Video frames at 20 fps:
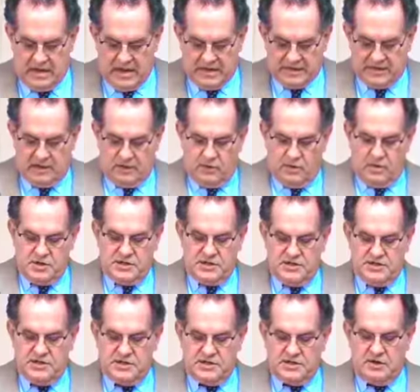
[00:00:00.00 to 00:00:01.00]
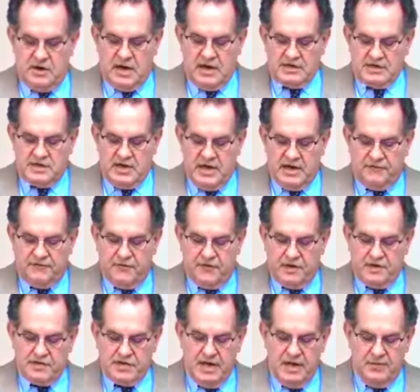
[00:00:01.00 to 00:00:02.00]
like the Lord Jesus Christ. Take,
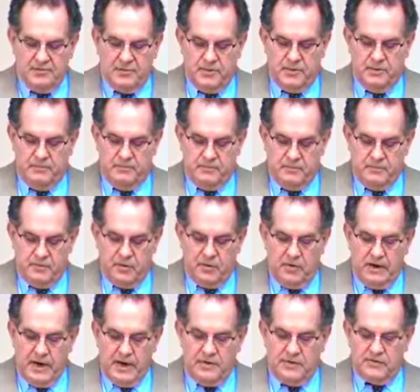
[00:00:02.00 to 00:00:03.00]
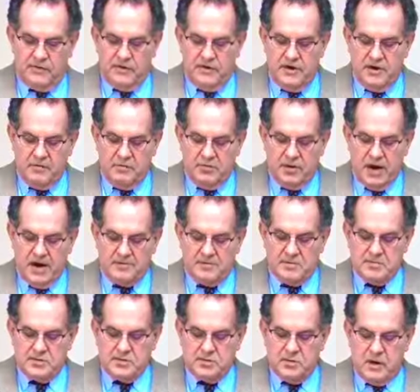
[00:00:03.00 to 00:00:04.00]
for example, we'll go down through here,
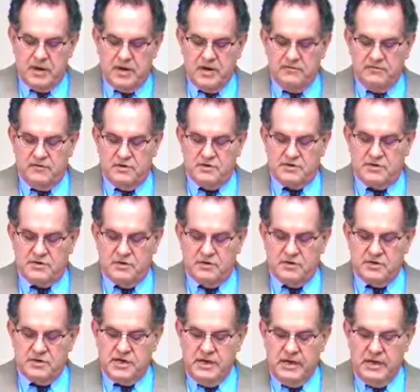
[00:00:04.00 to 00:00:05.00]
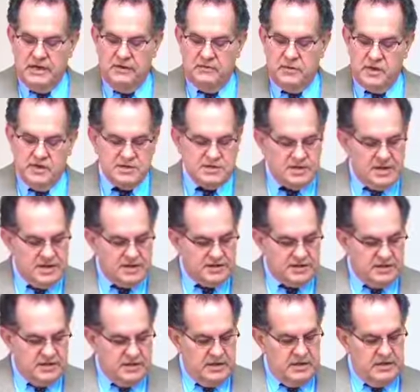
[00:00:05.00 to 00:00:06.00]
Proverbs 20, verse 13, where it
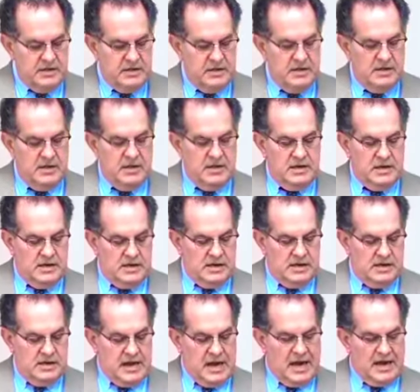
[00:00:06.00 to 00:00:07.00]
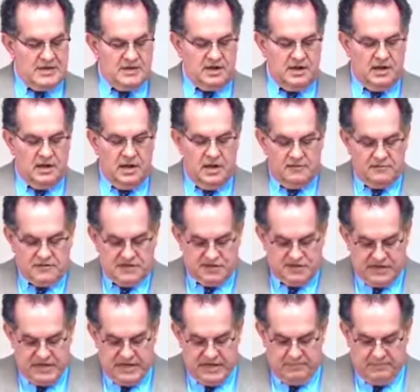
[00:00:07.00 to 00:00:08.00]
says, Not to love
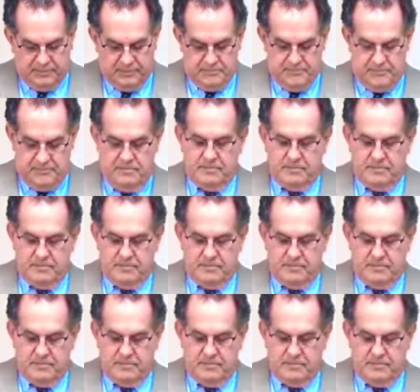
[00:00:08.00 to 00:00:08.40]
sleep.